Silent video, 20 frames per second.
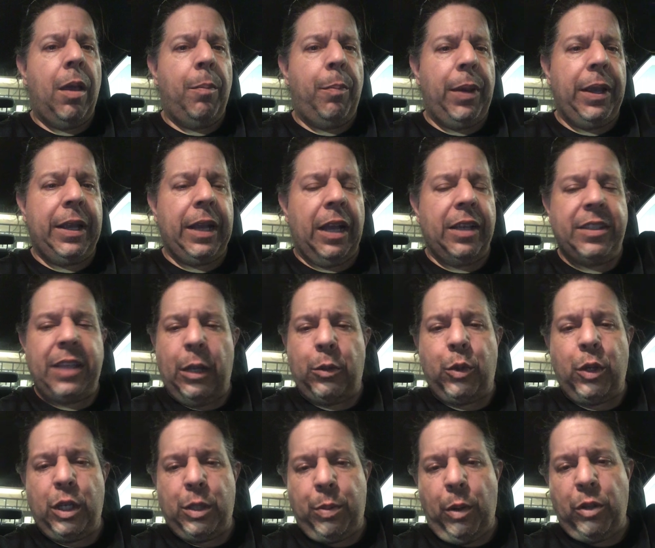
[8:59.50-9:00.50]
because that's
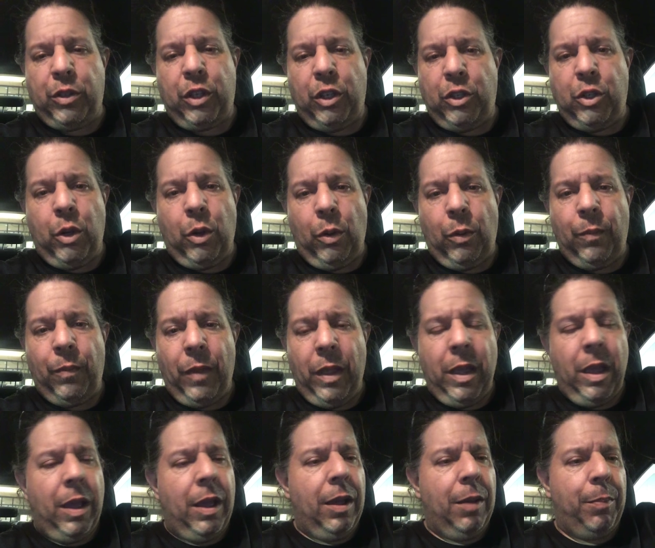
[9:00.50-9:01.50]
what you're supposed to do.
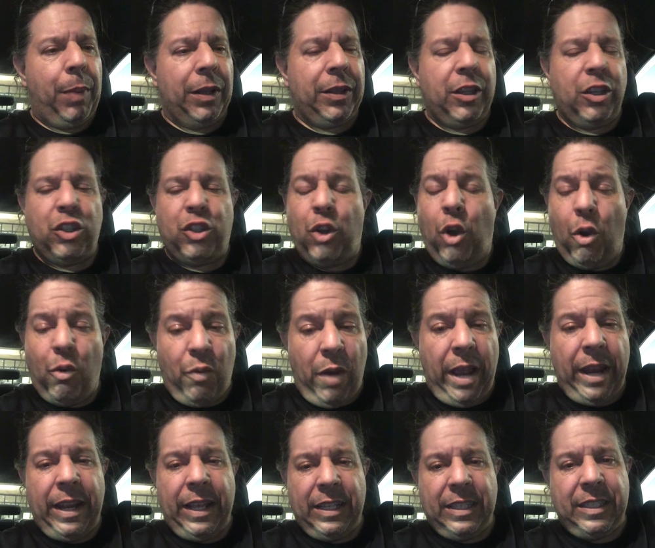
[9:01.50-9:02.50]
But there's no
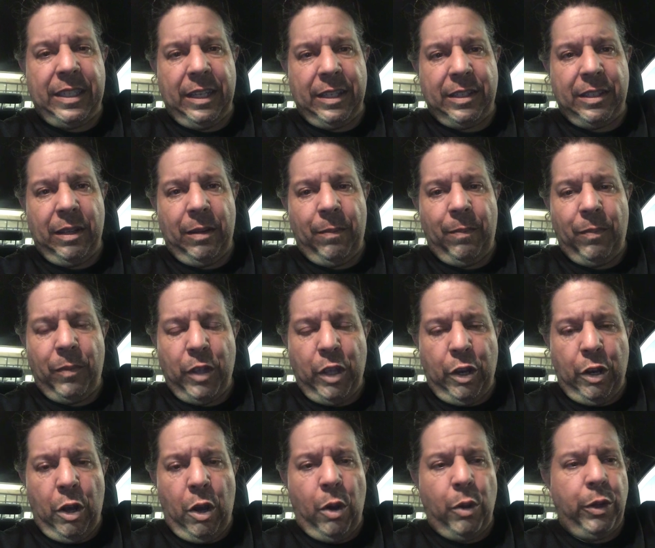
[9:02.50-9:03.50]
rating system. You
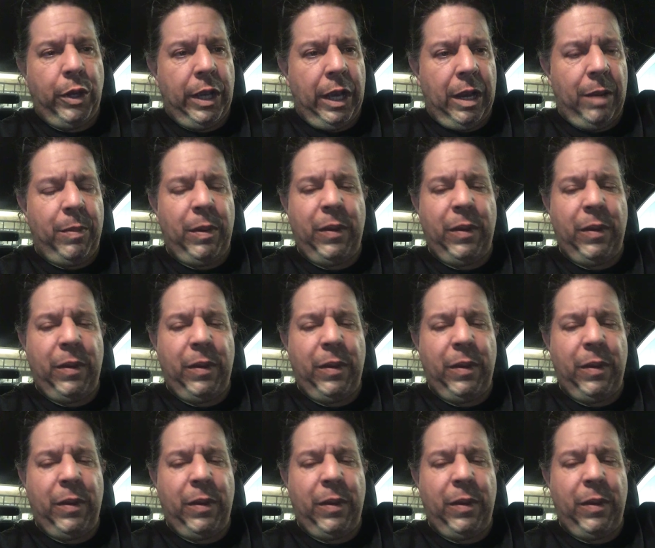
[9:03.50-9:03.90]
know, you got to